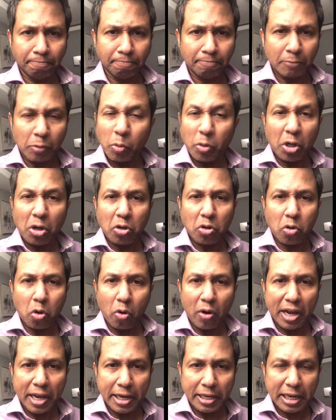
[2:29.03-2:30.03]
We don't go
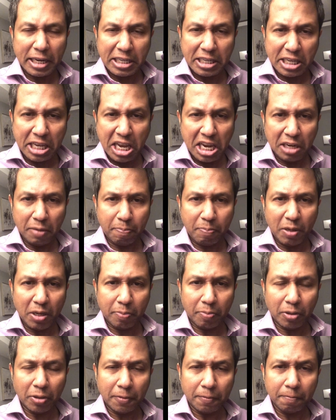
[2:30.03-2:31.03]
ahead and kill
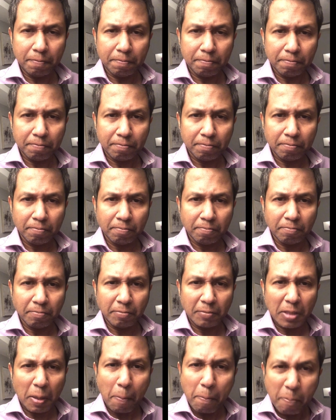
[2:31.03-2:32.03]
people,
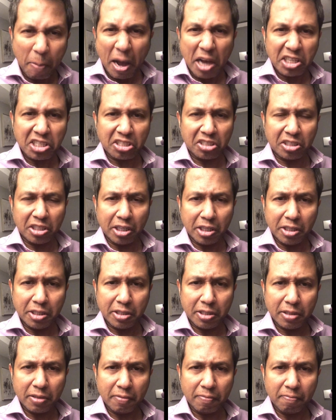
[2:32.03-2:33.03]

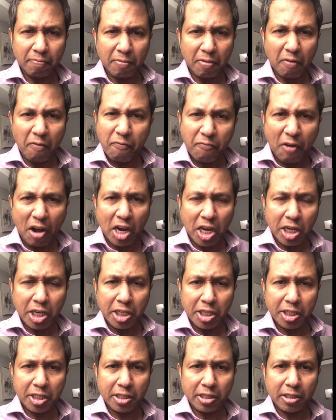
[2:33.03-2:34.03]
bastards,
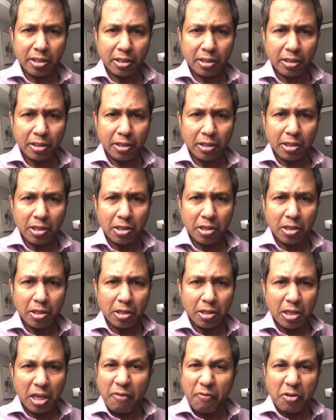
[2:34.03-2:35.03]
fuckers.
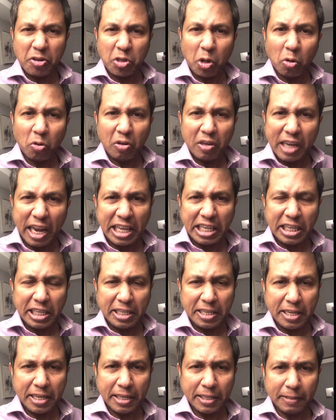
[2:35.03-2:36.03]
If we don't like it
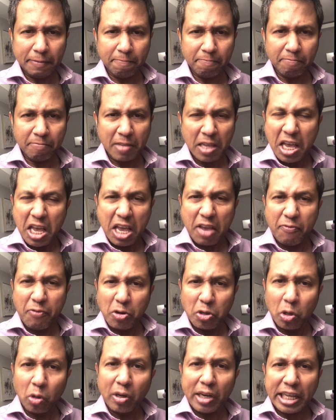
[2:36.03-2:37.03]
here, if we
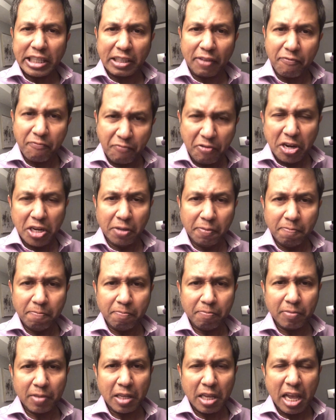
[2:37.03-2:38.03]
don't like the freedom,
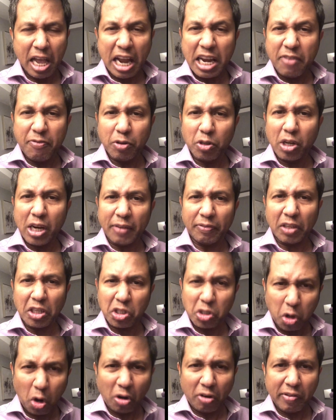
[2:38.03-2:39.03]
and if we don't have the
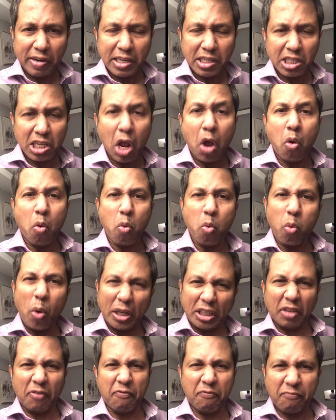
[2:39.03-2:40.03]
tolerance, why
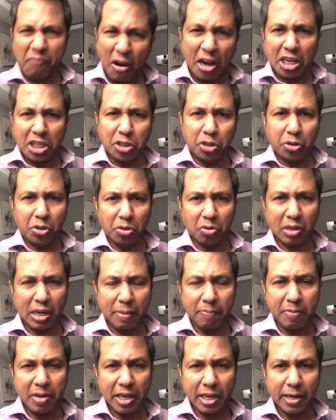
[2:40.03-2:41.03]
the fuck do you
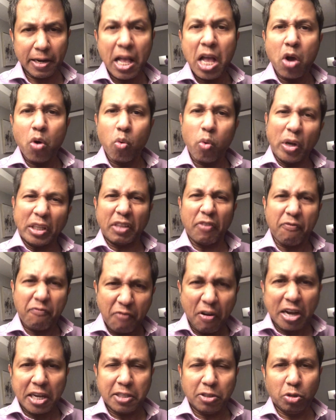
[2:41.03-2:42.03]
come here? Why the
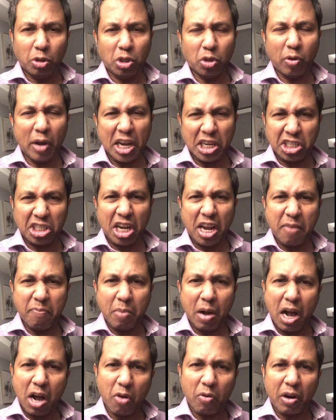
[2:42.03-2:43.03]
fuck do you shame
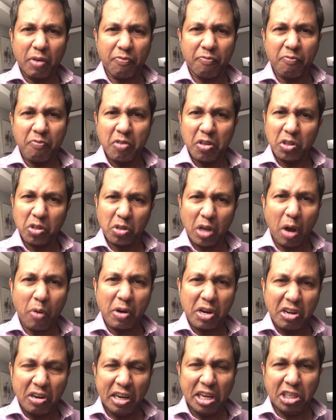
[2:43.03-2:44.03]
our
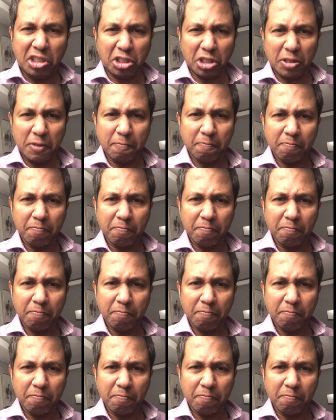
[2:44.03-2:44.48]
religion?